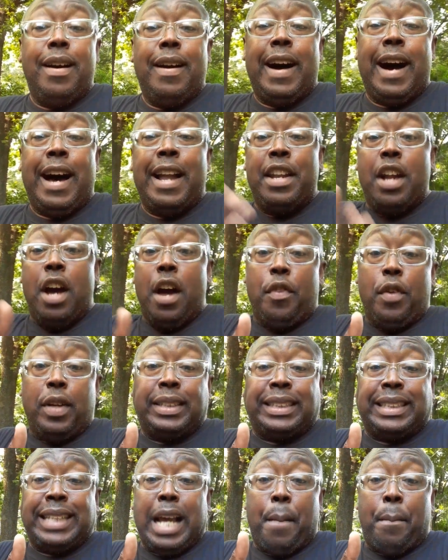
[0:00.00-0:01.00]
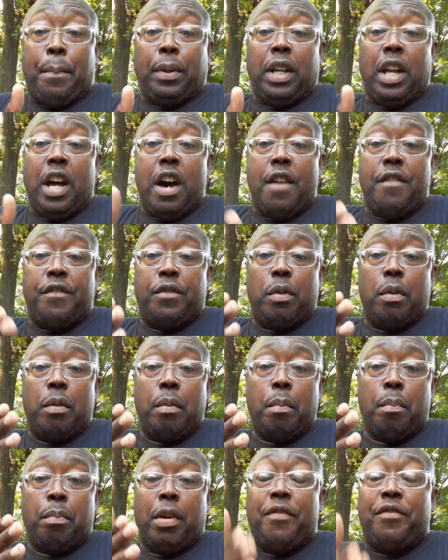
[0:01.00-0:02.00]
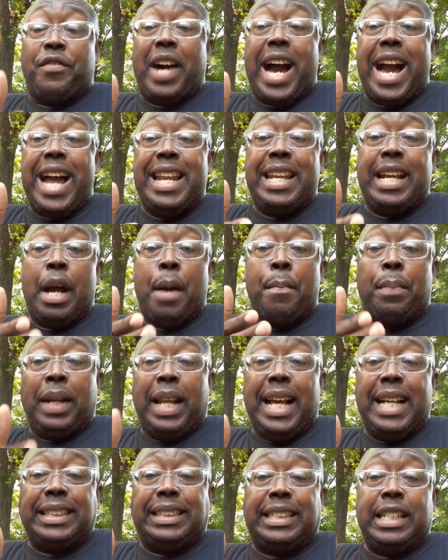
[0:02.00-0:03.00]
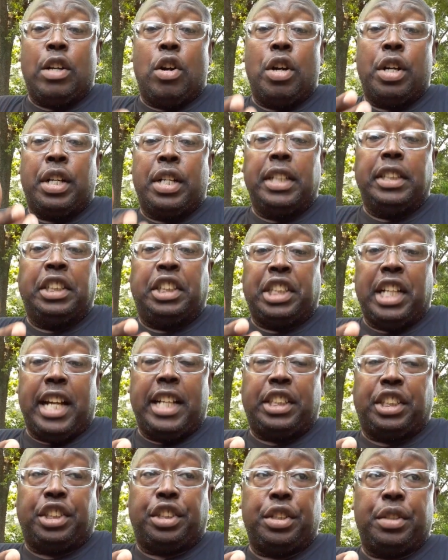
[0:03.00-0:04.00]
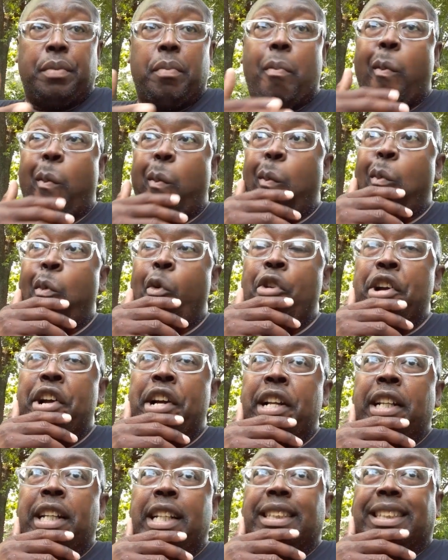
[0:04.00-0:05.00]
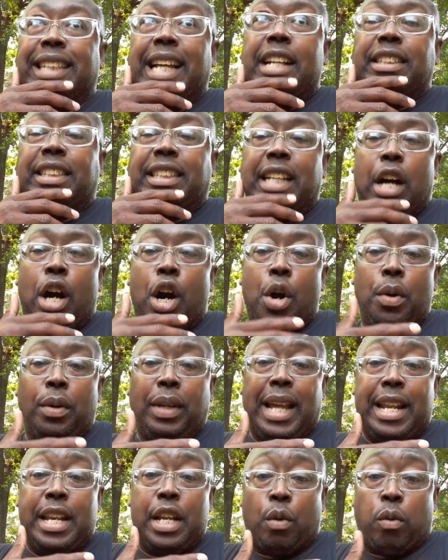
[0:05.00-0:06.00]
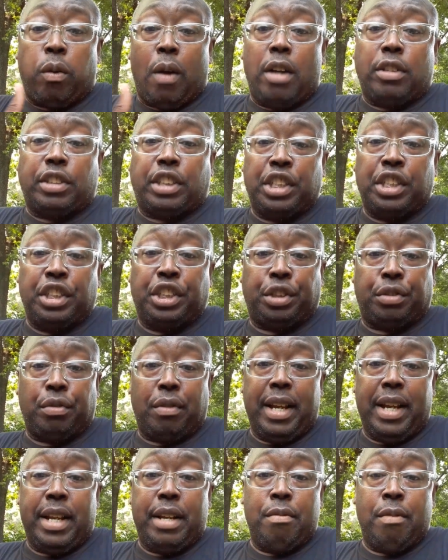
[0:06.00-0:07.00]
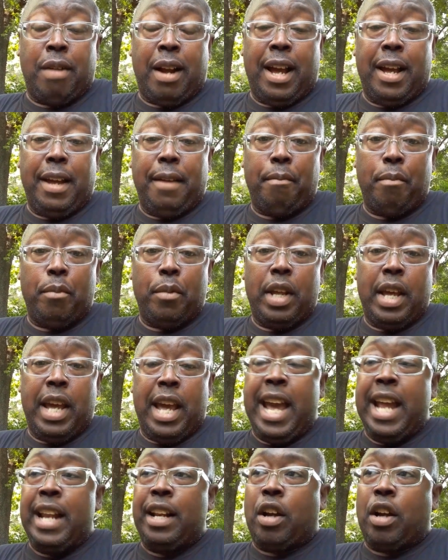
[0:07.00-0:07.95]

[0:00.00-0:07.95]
Another example of providing a blessing or a good gesture. Let's say you see an old lady crossing the street, right? And